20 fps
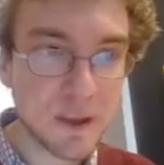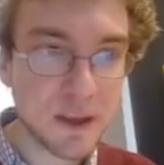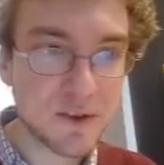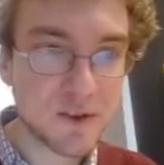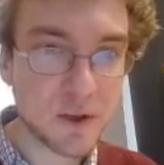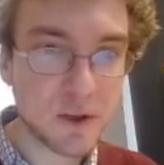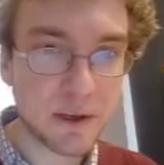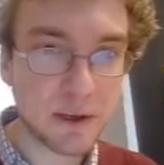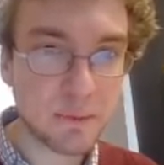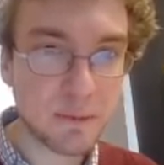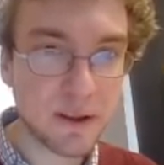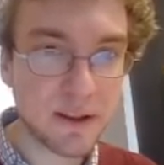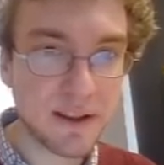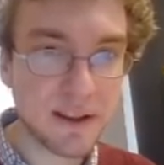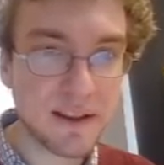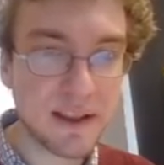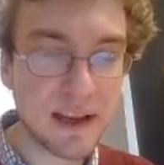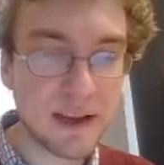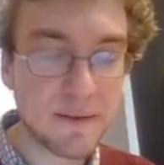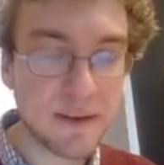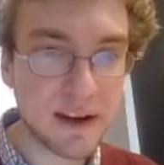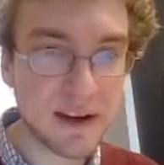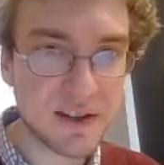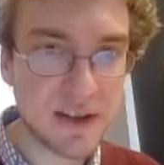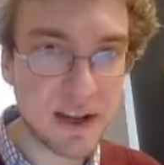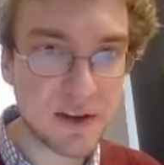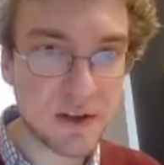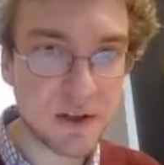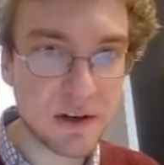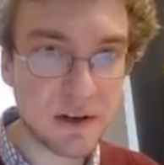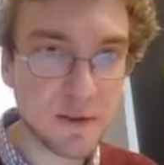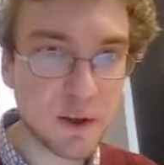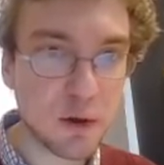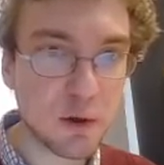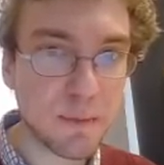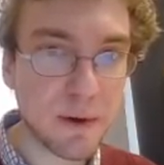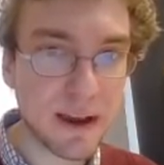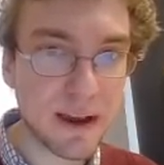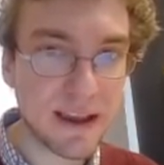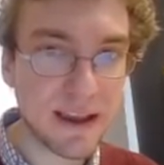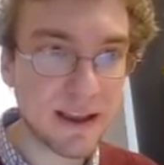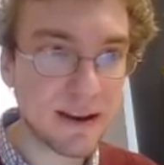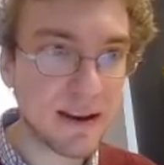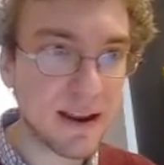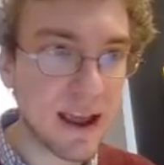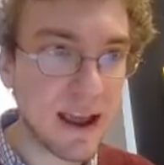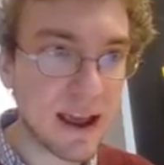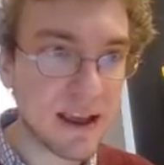So you can really think of an extension of Q by N